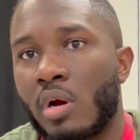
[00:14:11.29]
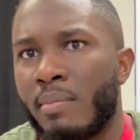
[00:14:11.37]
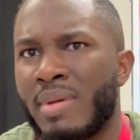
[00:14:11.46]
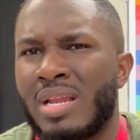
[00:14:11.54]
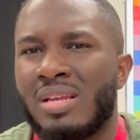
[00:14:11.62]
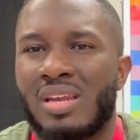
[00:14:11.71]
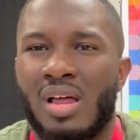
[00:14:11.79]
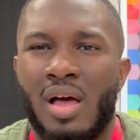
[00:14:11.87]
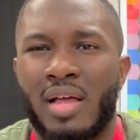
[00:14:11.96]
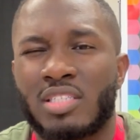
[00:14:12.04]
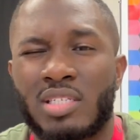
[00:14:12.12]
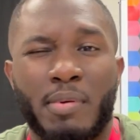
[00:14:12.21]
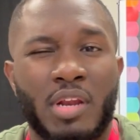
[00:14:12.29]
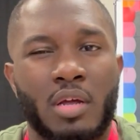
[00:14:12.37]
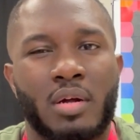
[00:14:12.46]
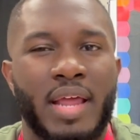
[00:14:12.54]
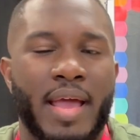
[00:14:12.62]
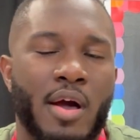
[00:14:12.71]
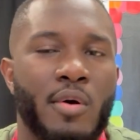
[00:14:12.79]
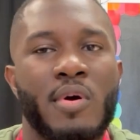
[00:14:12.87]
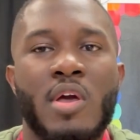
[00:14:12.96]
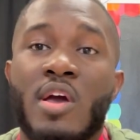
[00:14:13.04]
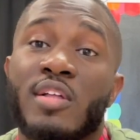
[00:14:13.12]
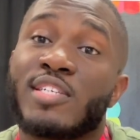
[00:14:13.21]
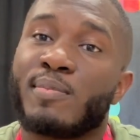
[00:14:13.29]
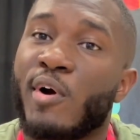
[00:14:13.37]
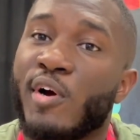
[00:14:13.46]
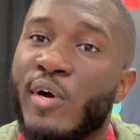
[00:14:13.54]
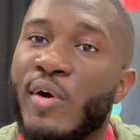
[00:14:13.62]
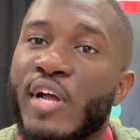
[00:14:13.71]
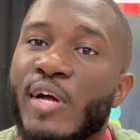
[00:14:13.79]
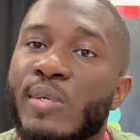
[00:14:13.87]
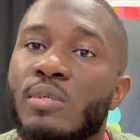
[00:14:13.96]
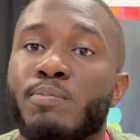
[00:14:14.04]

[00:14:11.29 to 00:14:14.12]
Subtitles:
I may not, just depending on how tomorrow goes.